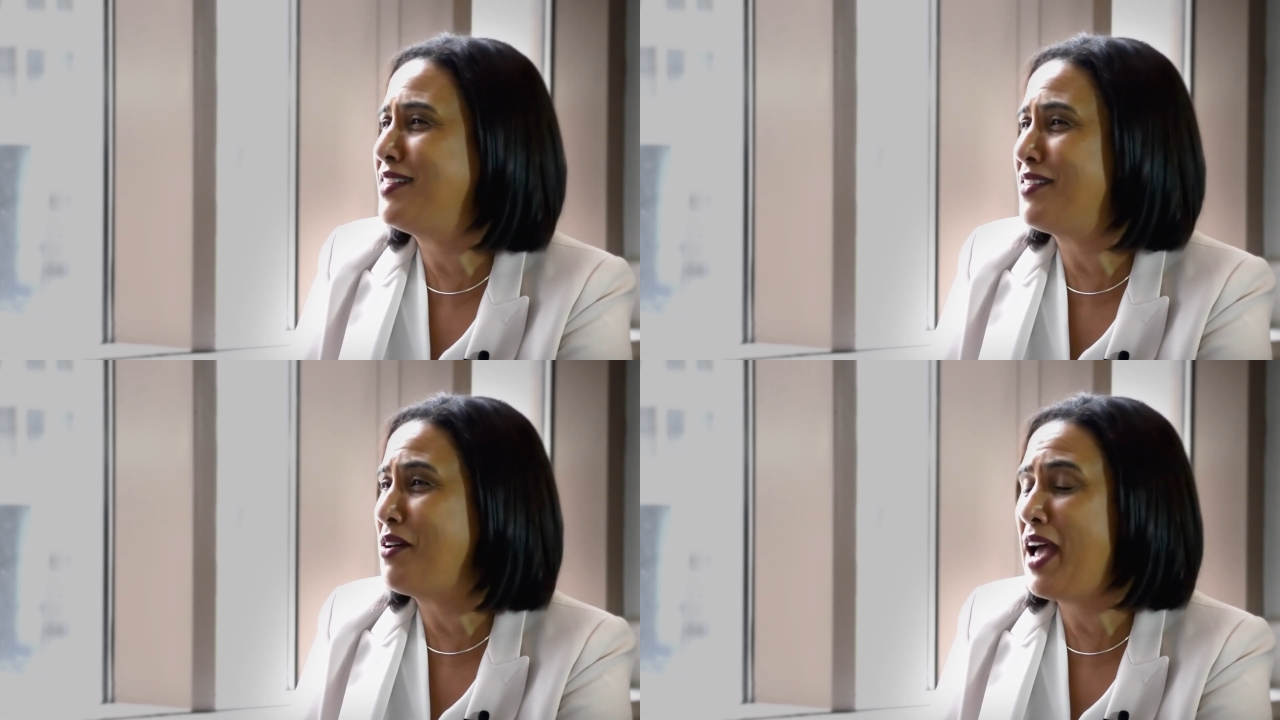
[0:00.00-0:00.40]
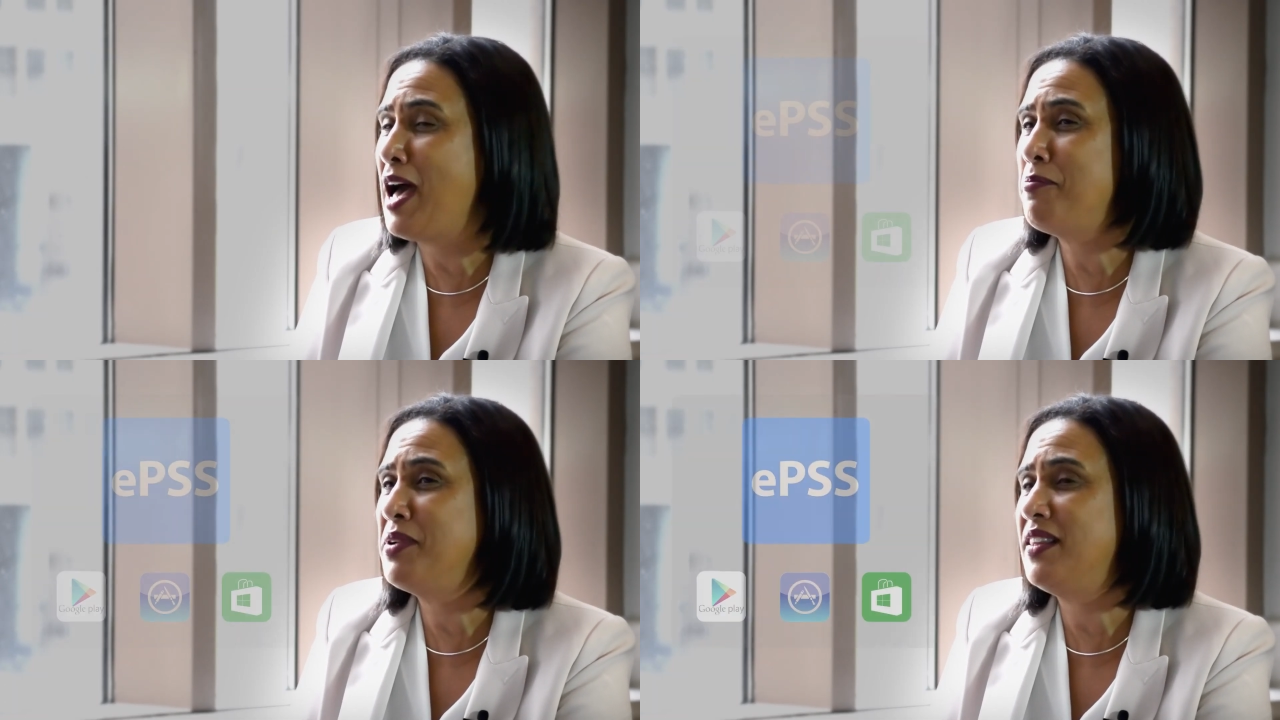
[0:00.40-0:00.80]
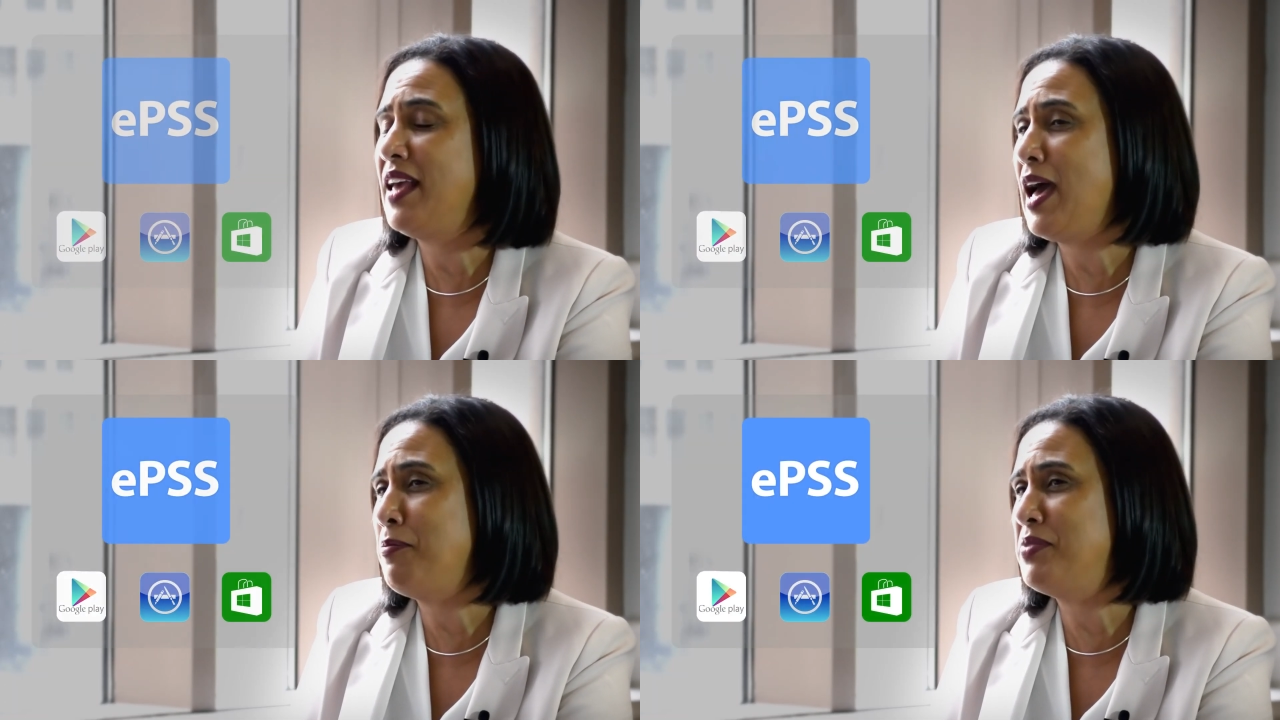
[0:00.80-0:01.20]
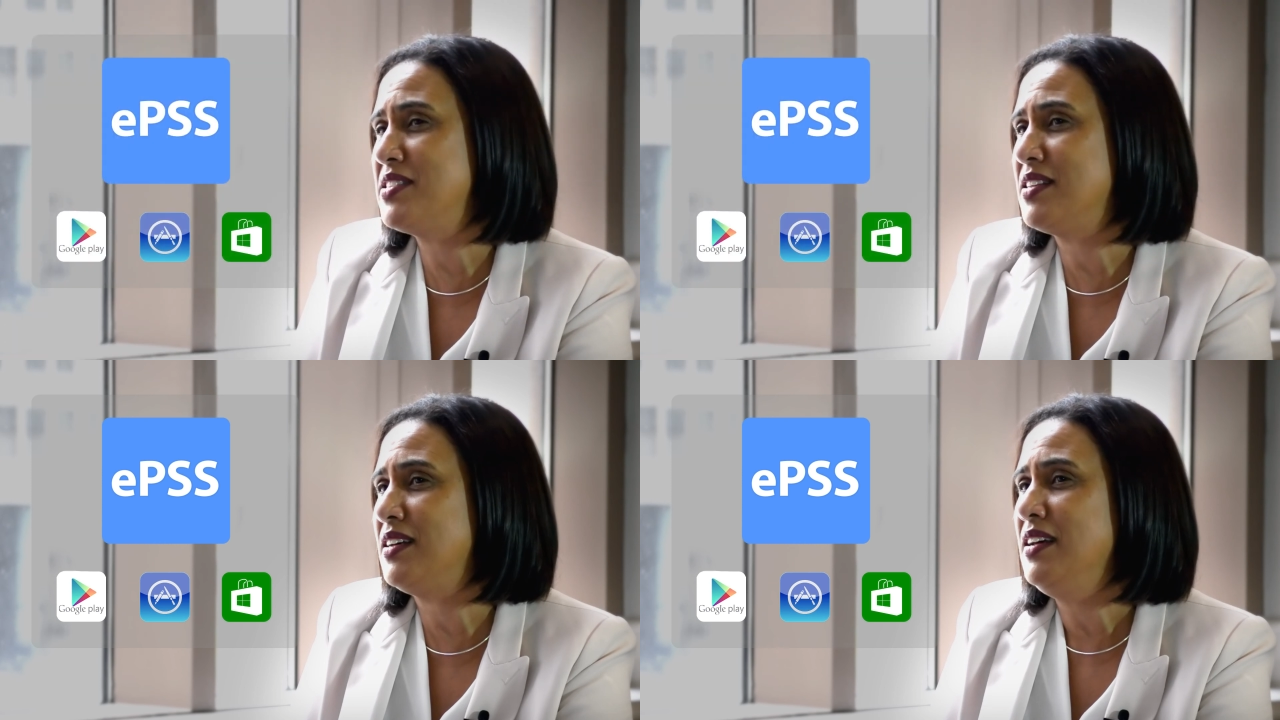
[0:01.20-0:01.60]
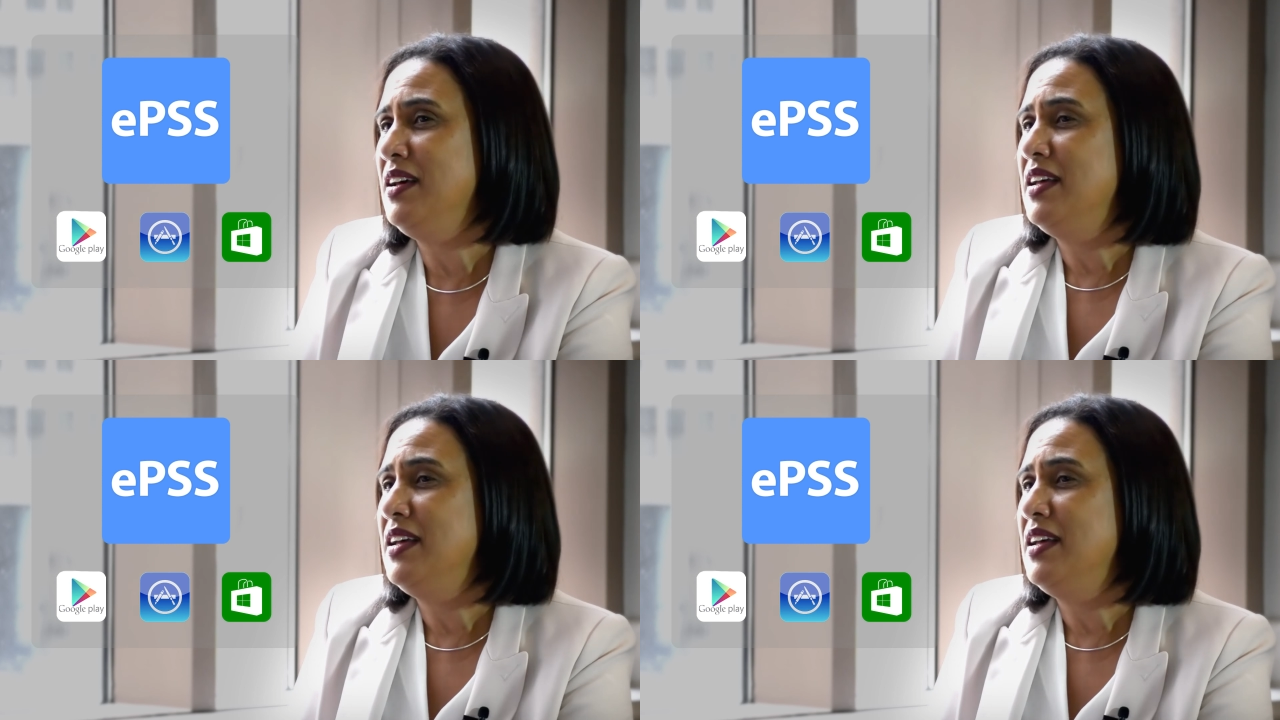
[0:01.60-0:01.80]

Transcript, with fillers: is our app, and the app is a